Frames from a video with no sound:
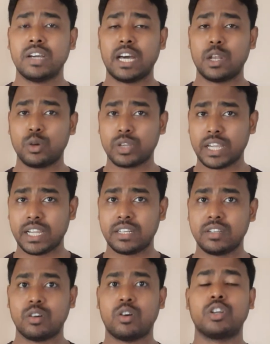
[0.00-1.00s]

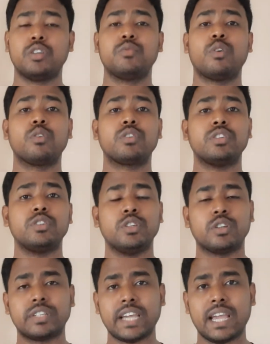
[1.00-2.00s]
allocate or devote your
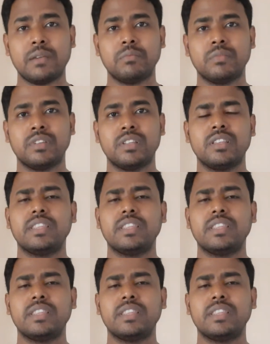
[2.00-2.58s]
time,